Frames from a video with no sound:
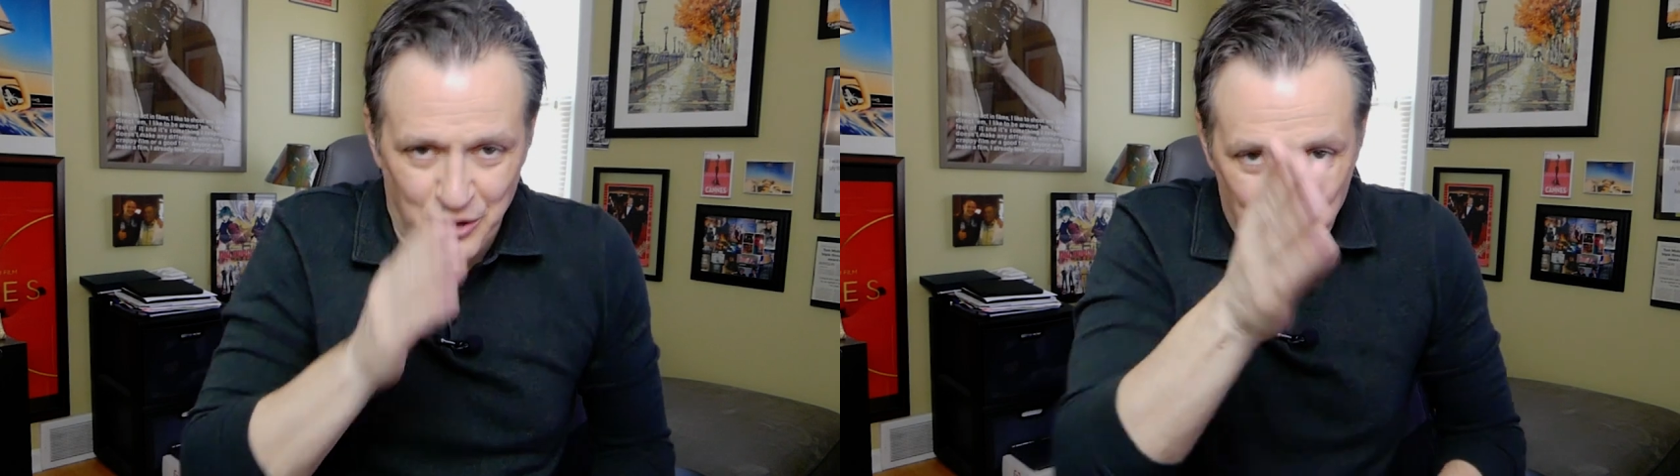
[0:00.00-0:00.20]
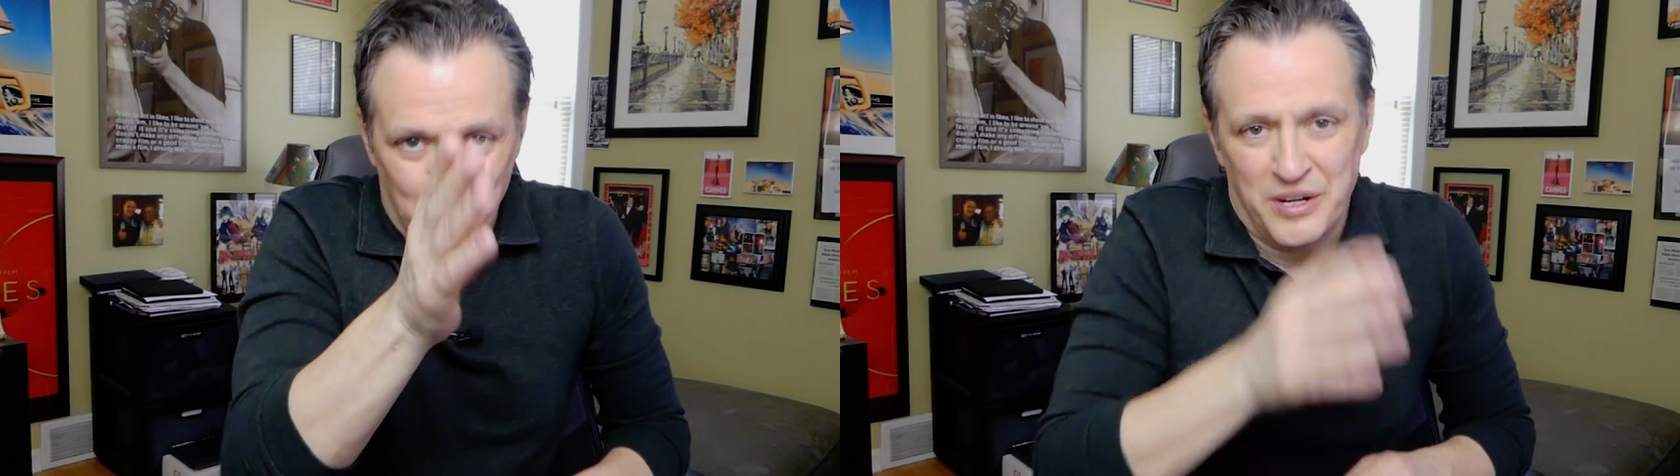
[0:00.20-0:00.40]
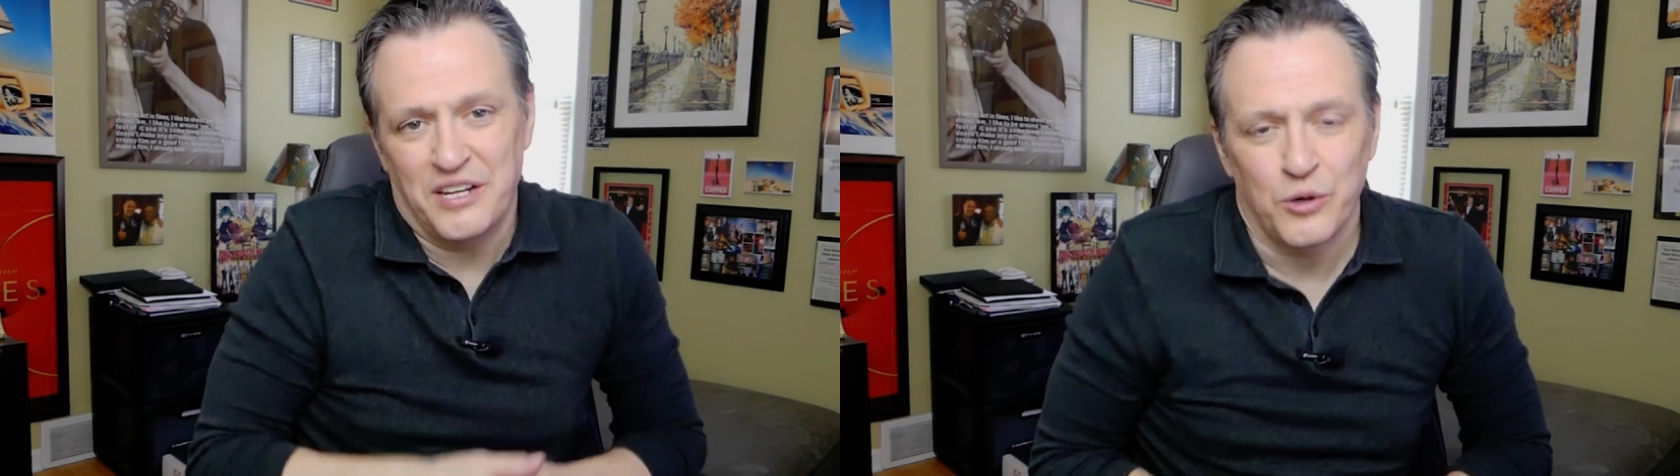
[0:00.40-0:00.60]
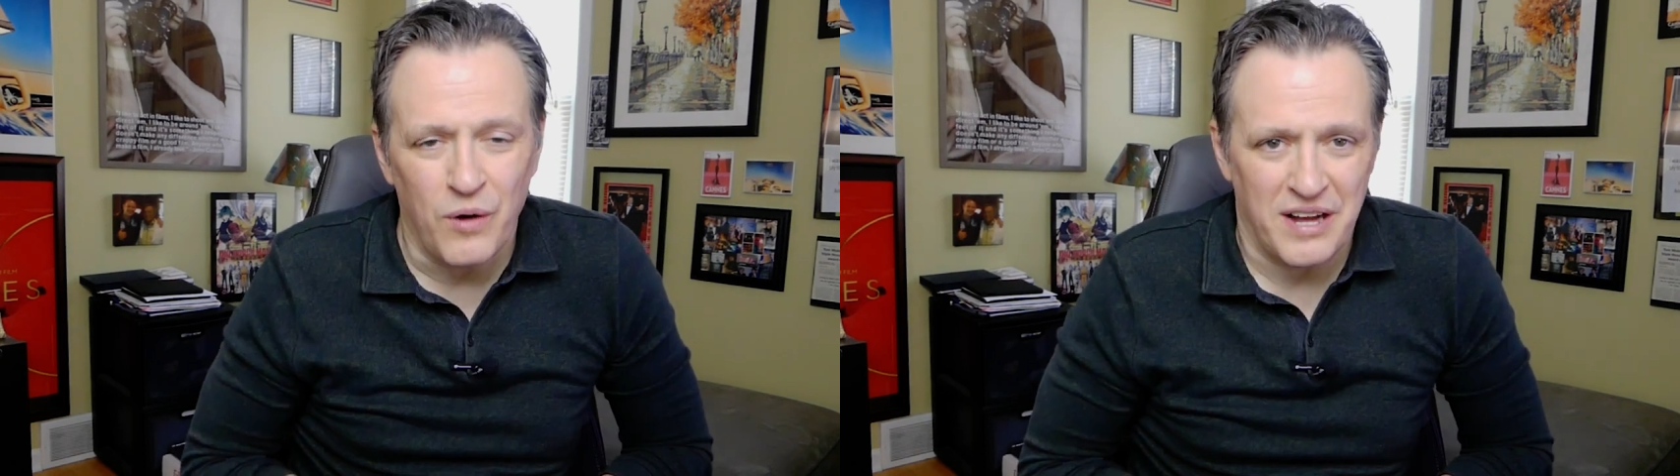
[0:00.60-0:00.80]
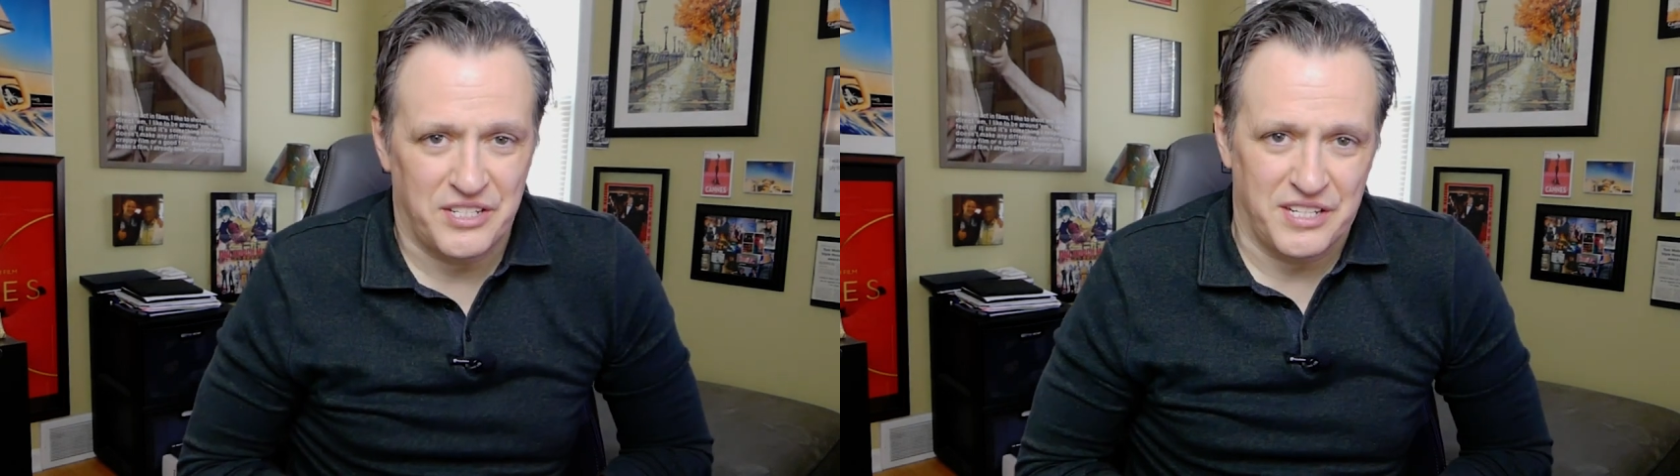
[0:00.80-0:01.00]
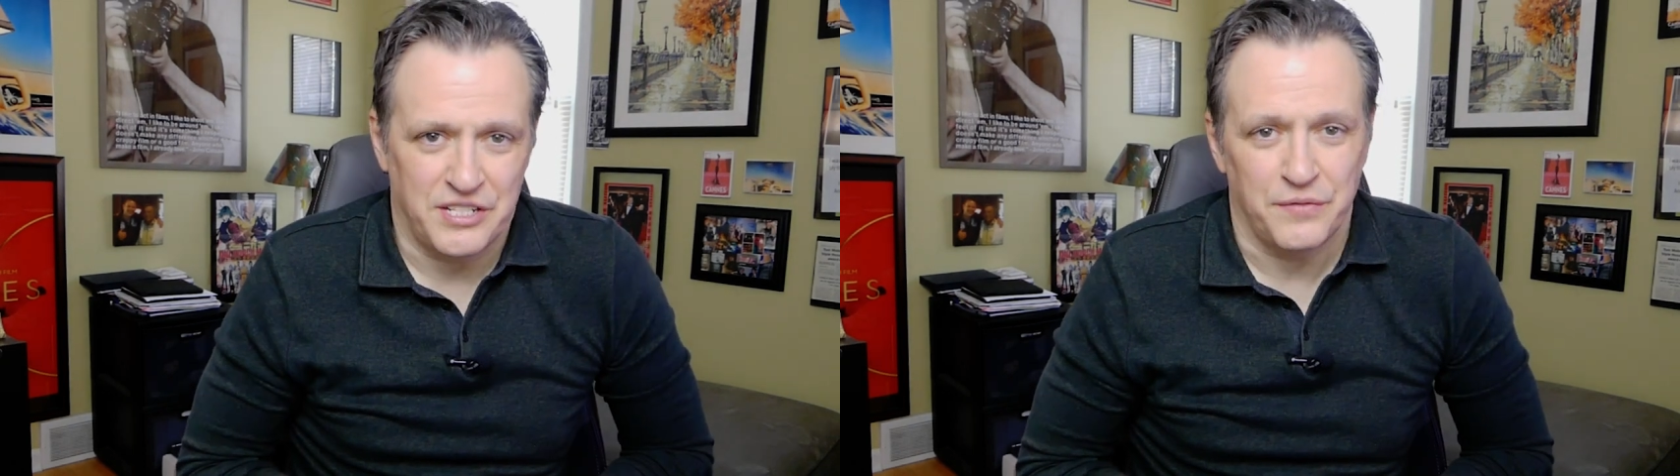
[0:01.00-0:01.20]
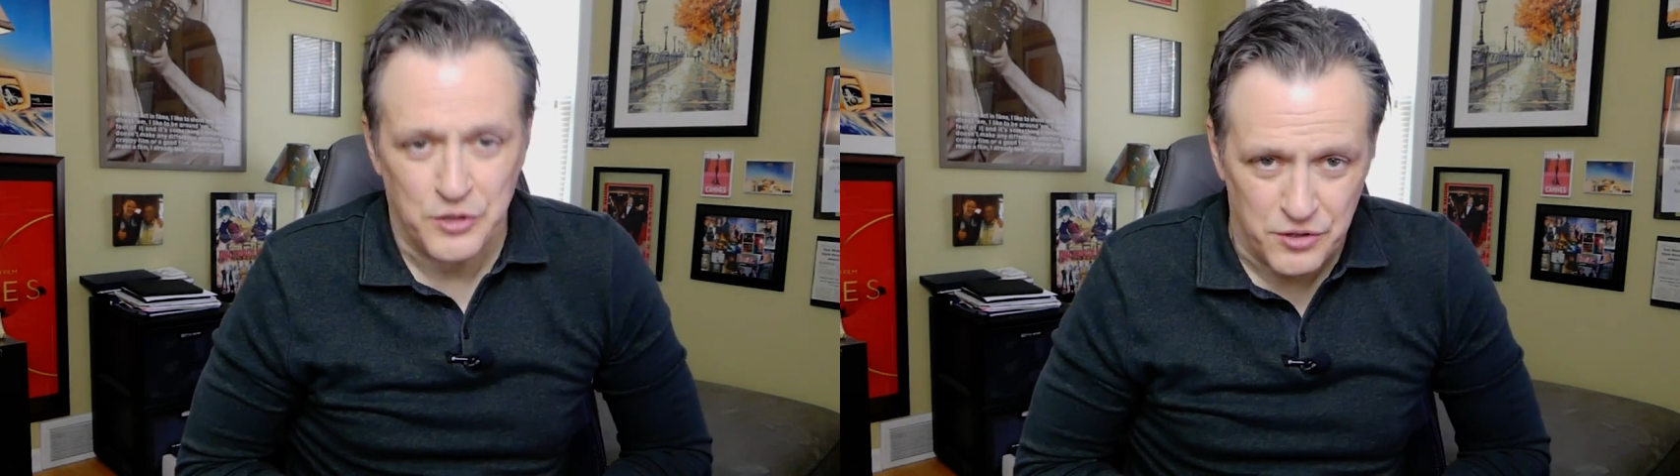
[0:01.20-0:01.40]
You need to watch this if you